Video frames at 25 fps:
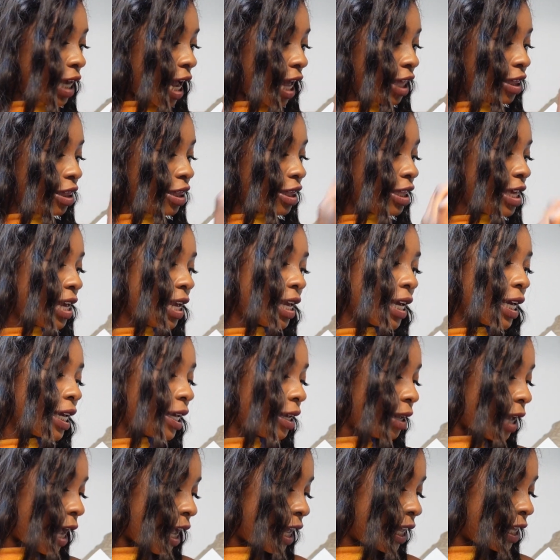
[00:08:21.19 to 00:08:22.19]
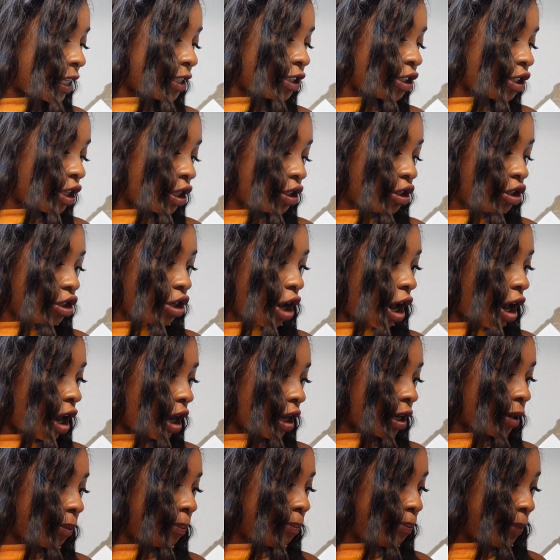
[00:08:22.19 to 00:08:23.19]
I think it's
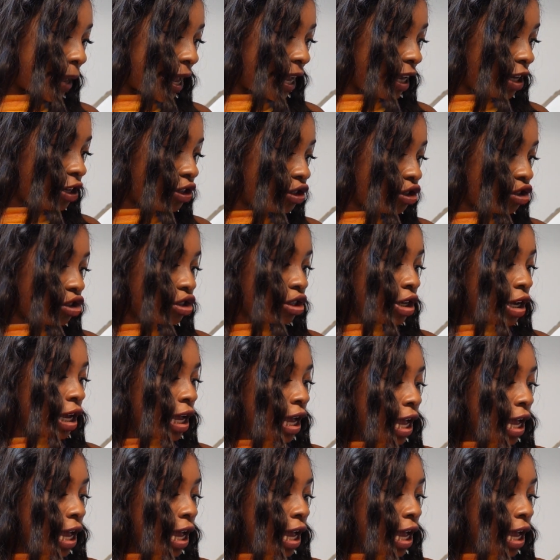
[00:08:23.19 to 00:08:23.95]
dark beige,